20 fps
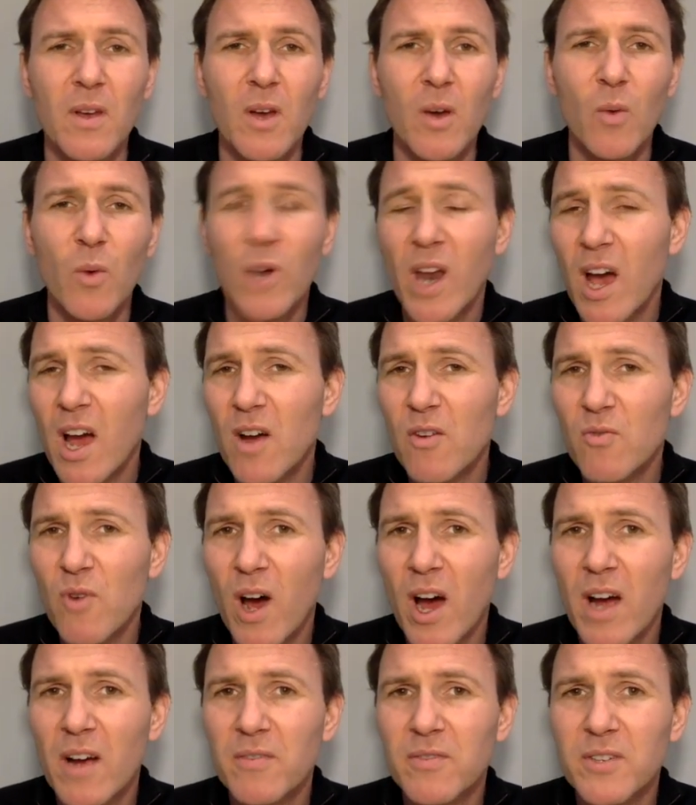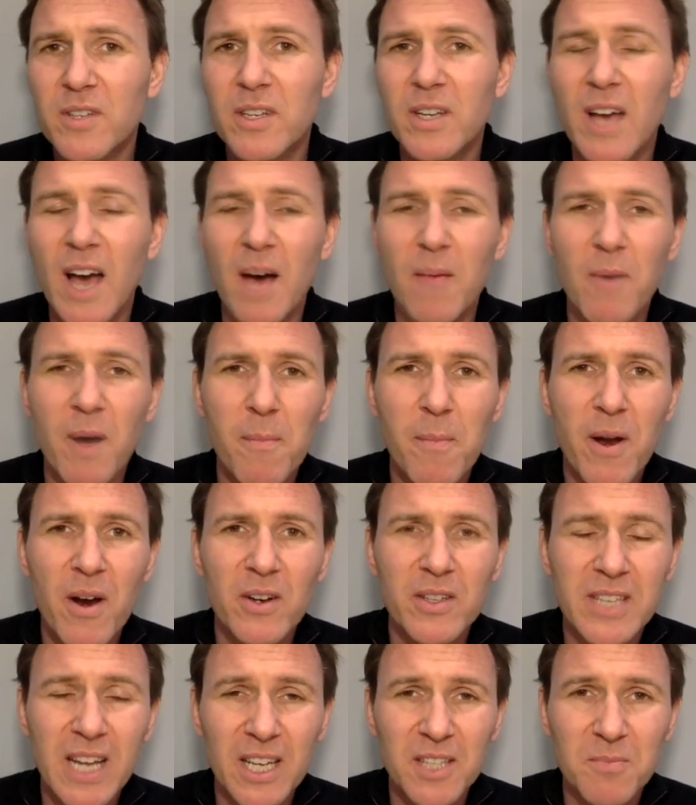When I arrived at my
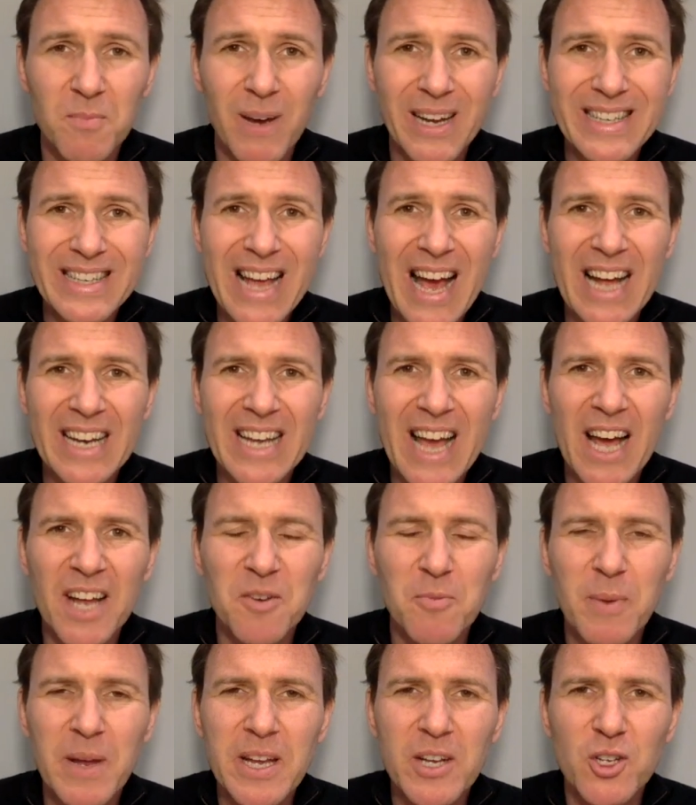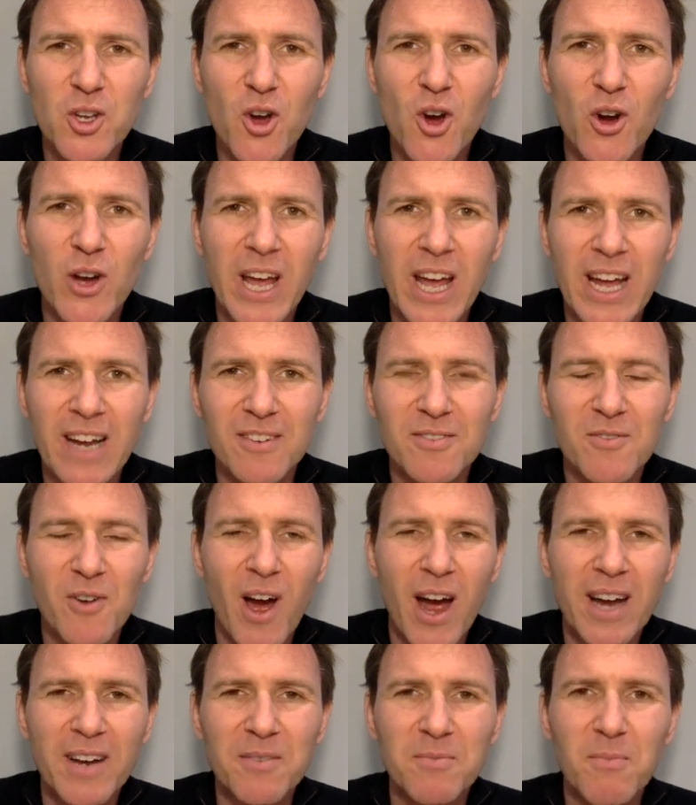parents' house, my dad had been cooking.
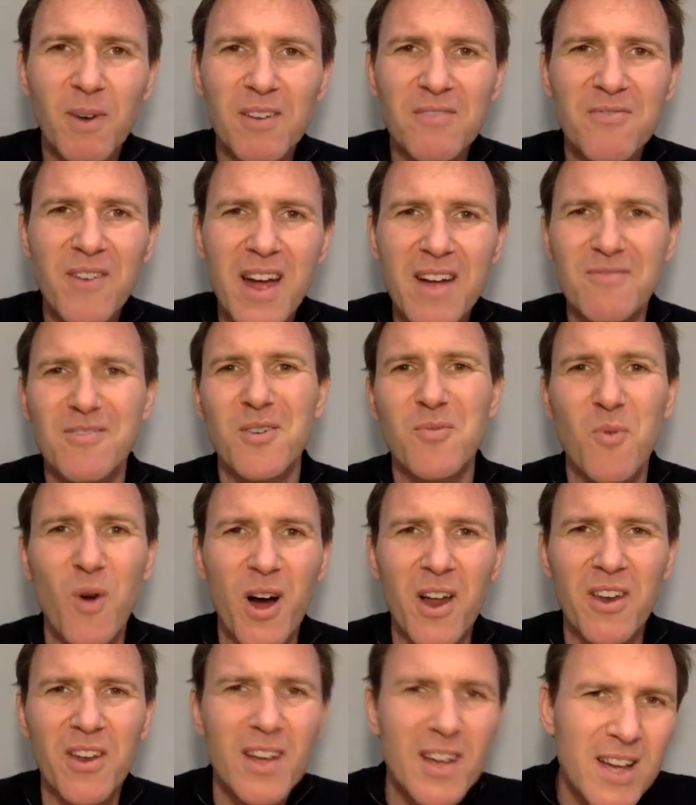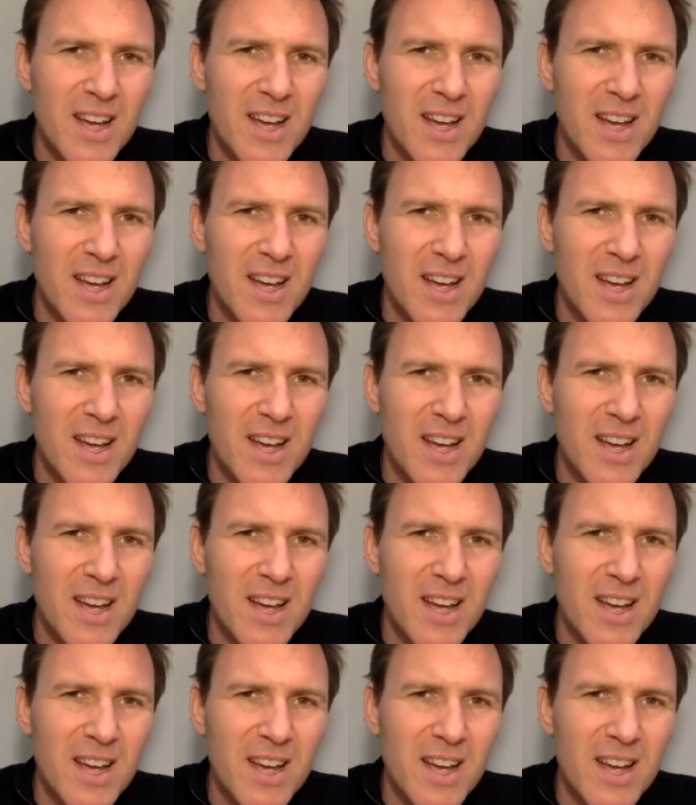Right, my favourite one.